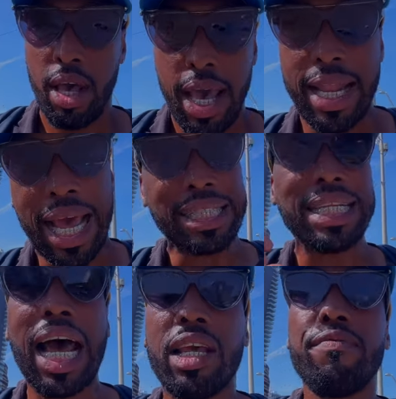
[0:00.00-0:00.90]
And that's
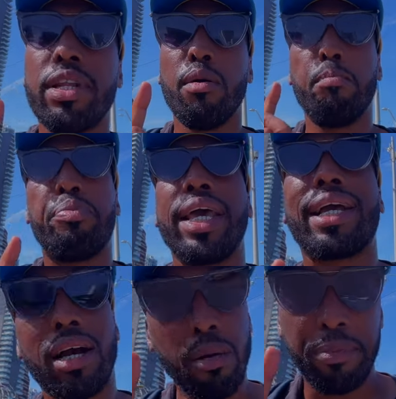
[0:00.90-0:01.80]
not even a big
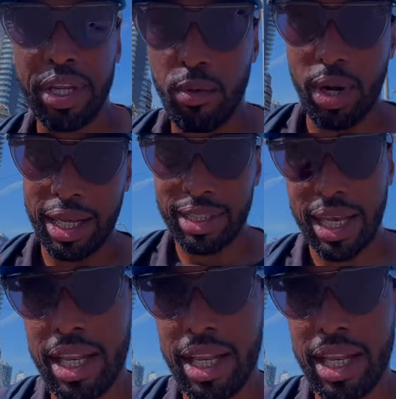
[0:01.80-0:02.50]
company when I say